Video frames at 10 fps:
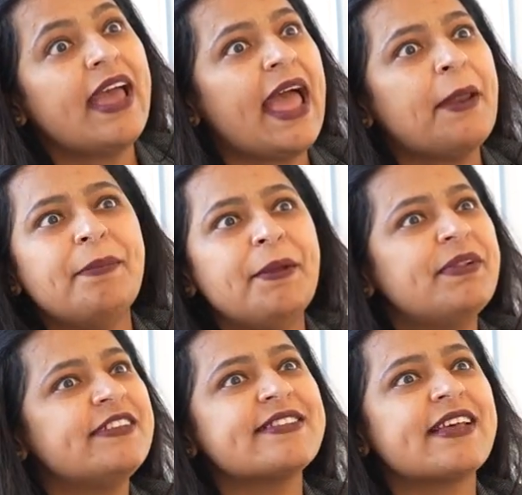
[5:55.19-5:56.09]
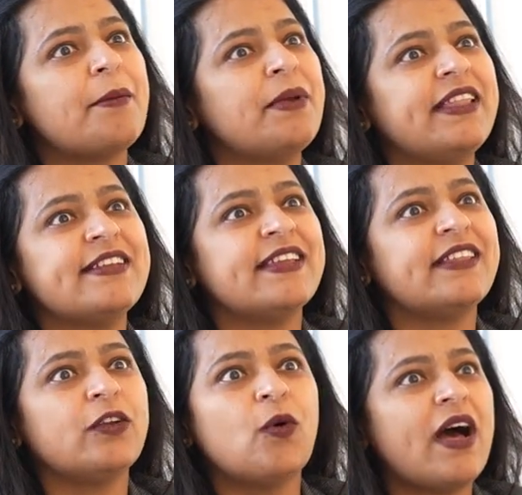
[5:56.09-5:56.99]
And people just come and they say
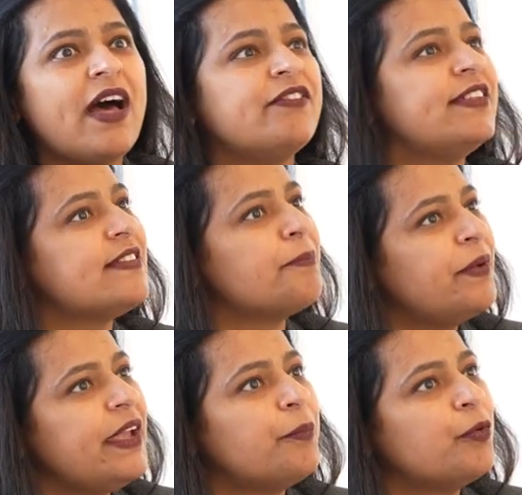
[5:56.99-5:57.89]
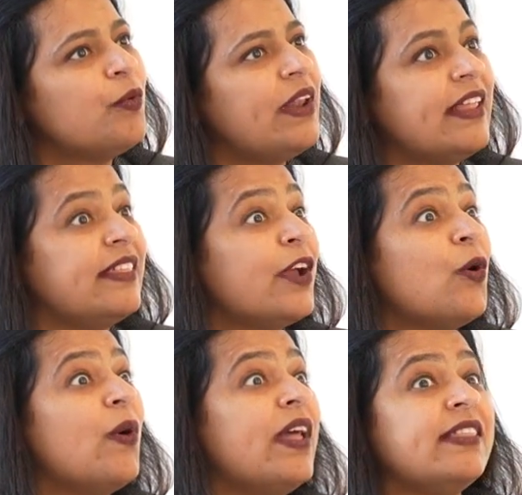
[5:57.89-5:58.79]
that, oh, I have this pre-approval, and they
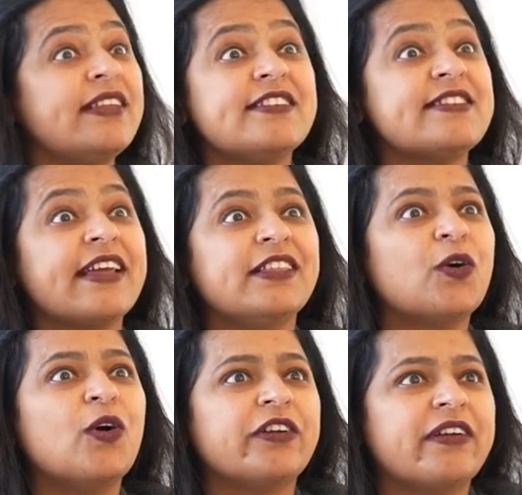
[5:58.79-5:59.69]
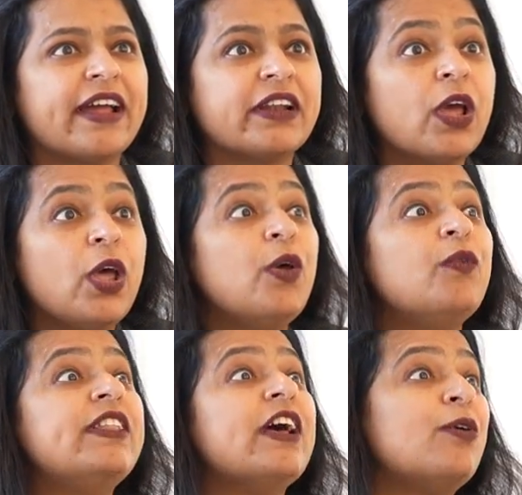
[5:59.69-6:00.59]
go and they just sign the contract
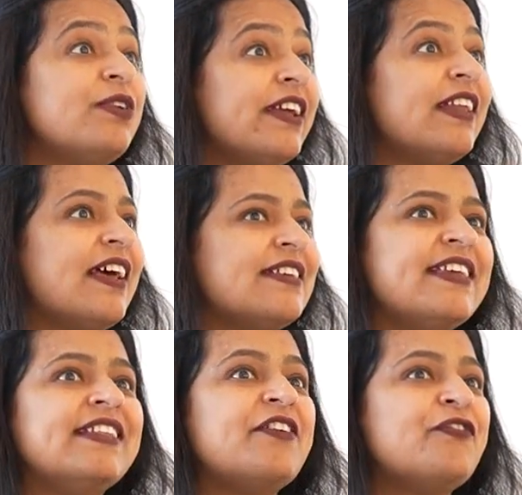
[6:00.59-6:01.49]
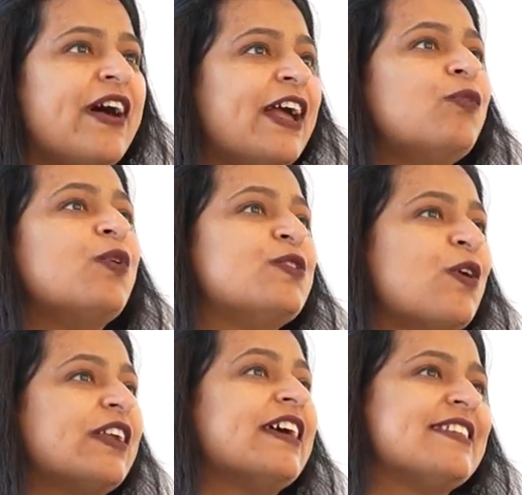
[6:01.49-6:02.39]
without realizing their file was
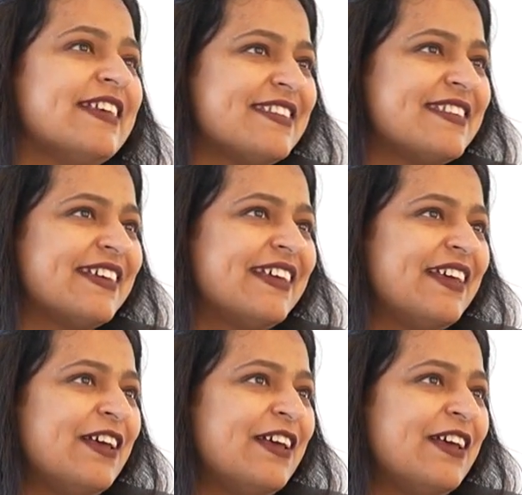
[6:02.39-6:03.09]
not assessed.